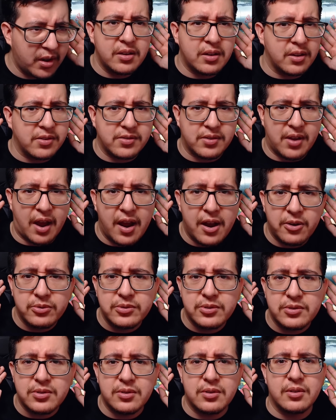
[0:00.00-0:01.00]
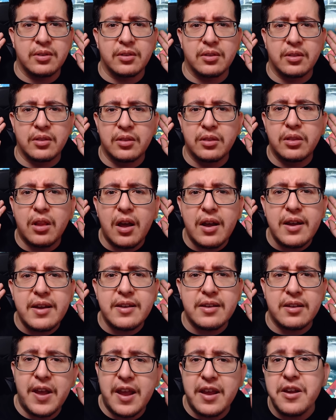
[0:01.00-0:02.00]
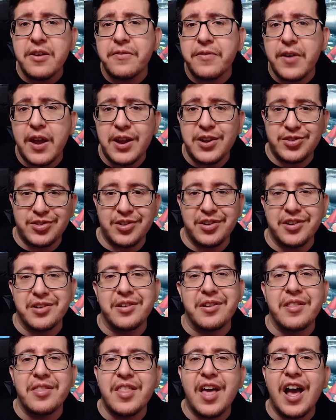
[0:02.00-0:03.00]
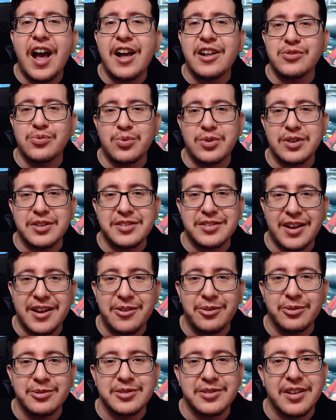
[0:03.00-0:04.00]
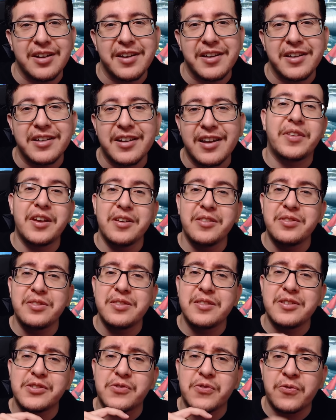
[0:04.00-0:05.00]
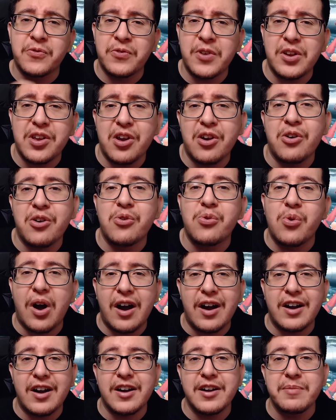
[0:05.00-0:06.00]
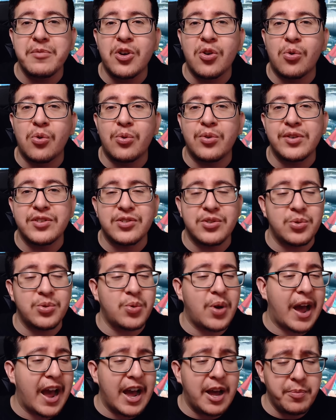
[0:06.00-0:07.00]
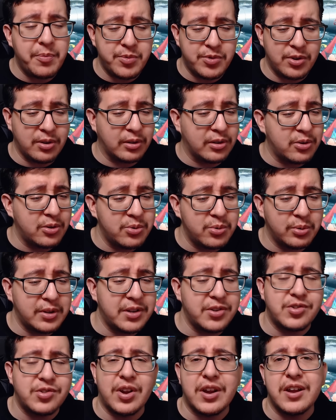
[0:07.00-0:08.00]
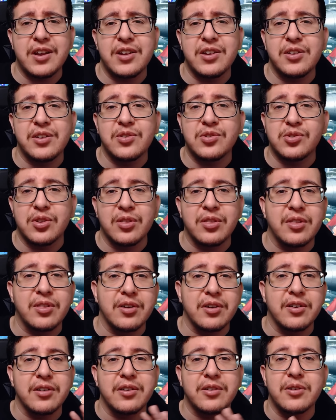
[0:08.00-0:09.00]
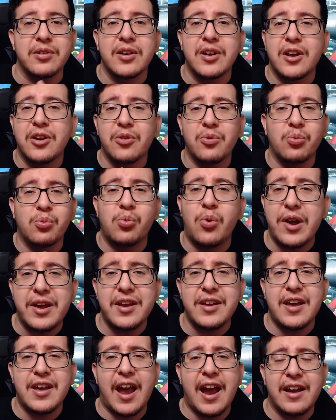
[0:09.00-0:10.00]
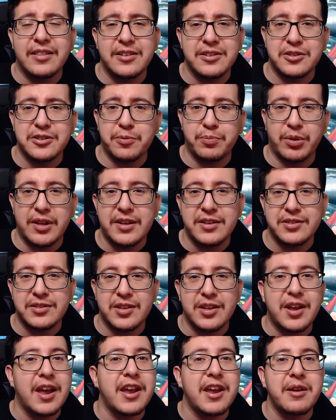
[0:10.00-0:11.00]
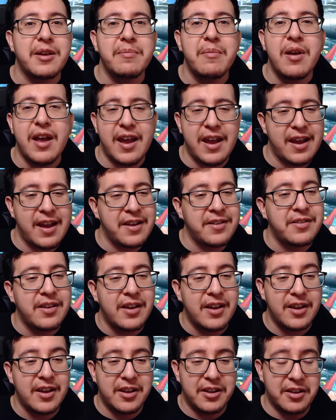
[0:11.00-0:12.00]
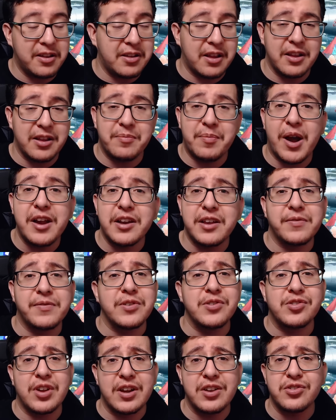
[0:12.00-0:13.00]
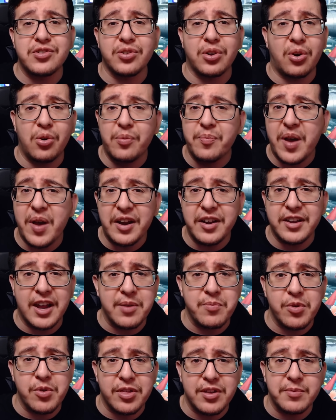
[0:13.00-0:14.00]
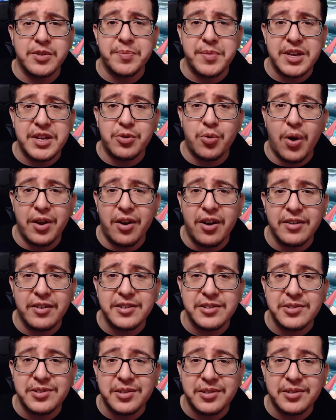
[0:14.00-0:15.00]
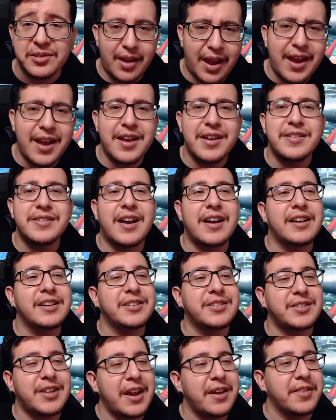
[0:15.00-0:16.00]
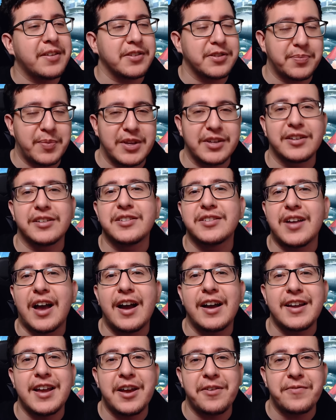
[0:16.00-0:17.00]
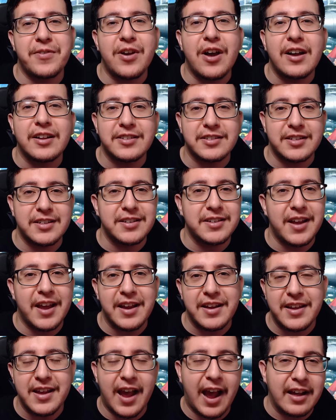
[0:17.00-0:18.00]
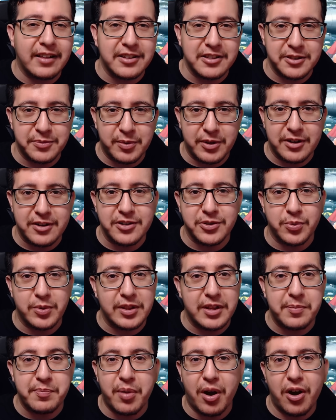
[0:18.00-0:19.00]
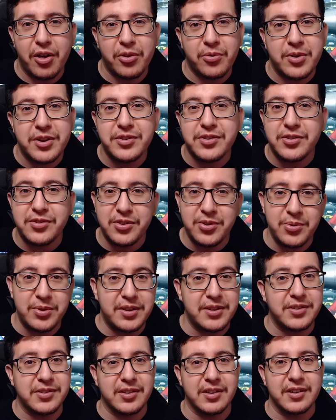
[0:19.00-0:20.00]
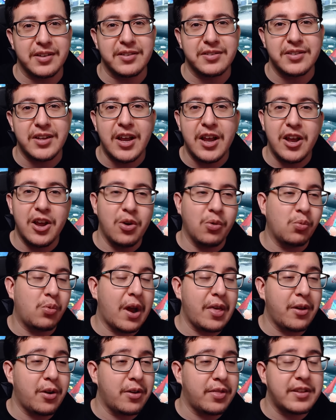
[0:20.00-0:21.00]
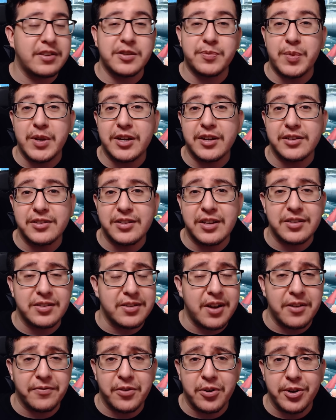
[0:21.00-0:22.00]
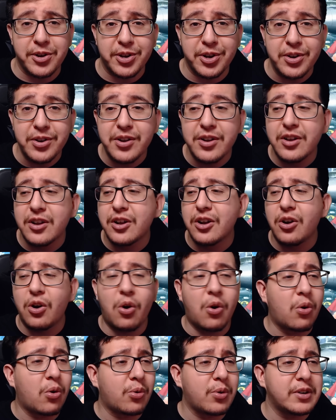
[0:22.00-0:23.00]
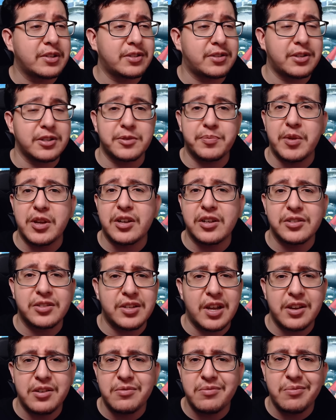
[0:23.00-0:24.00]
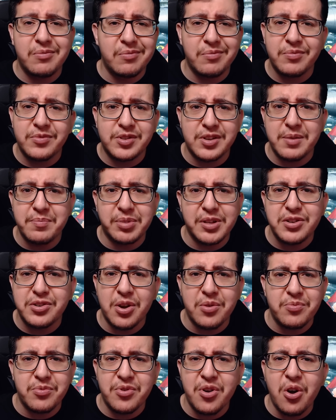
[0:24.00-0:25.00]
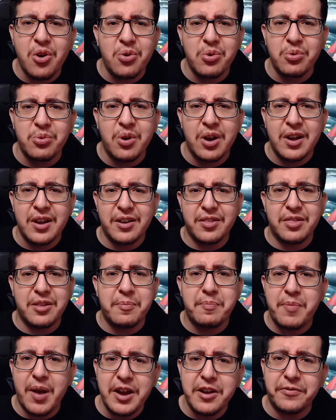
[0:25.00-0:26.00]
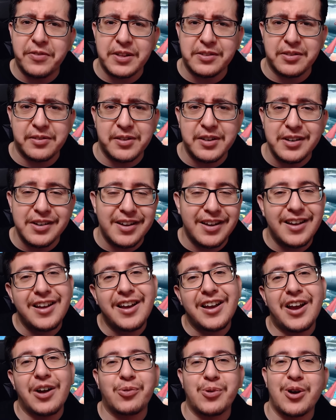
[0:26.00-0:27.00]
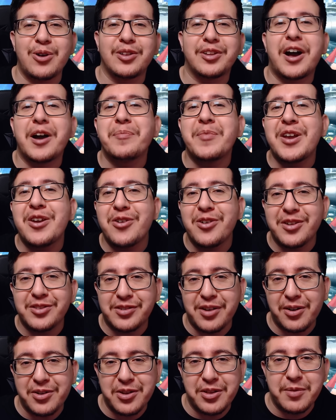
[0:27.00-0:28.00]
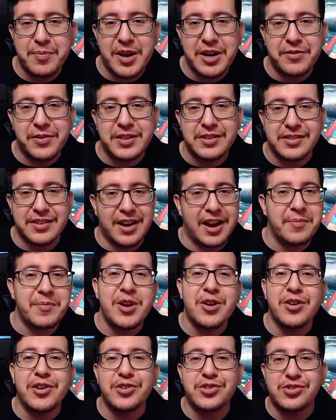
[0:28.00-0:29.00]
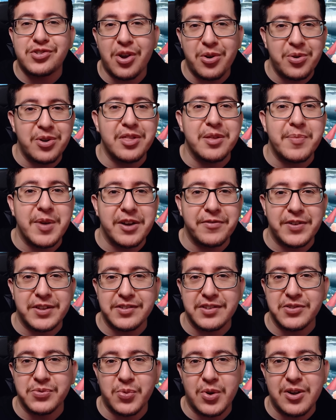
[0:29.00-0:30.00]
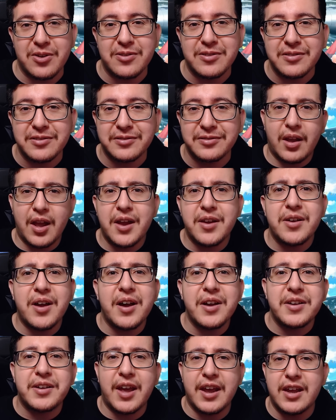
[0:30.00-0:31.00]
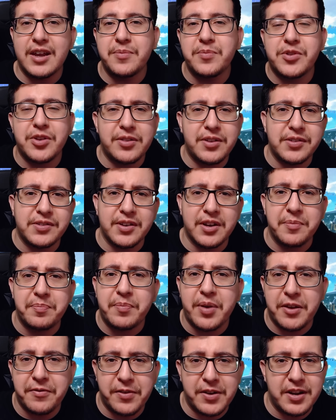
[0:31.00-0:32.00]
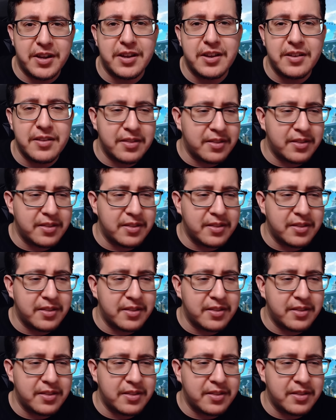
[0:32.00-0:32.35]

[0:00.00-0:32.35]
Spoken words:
It sounds like innovation. That's what it sounds like. In this video, I'm going to absolutely change the way Alex plays the game, and it might even change the whole metagame with him, to be quite honest. And I say this because I have not seen any Alex players really bothering to do these things, whether it's because it's not very good, or it's just because they simply don't know the benefits of it. Well, I'm here to tell you the benefits, and I'm here to show you the benefits as well. And I came to this epiphany.